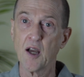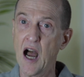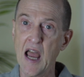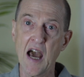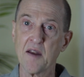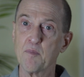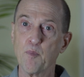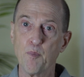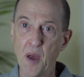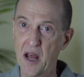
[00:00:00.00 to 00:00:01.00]
I had
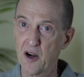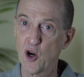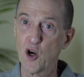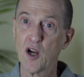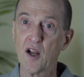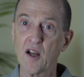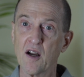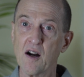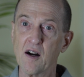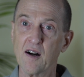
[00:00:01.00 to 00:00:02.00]
better
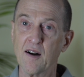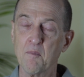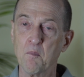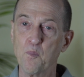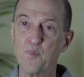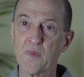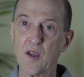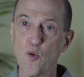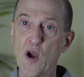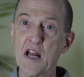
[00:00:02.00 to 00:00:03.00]

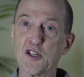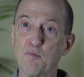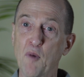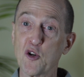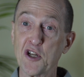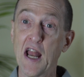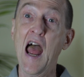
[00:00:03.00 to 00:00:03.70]
range of motion